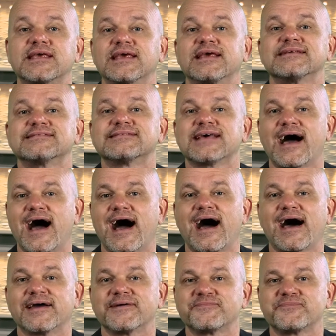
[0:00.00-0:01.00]
king's
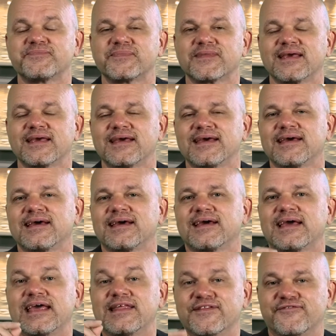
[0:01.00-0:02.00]
eye
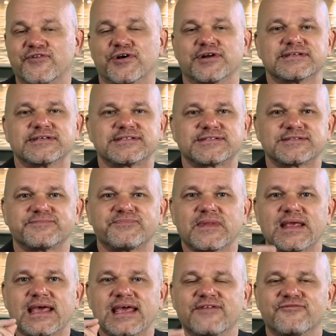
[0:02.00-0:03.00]
in the furnace.
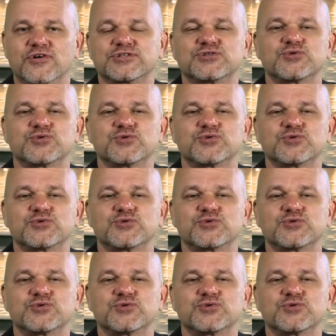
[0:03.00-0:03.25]
In verse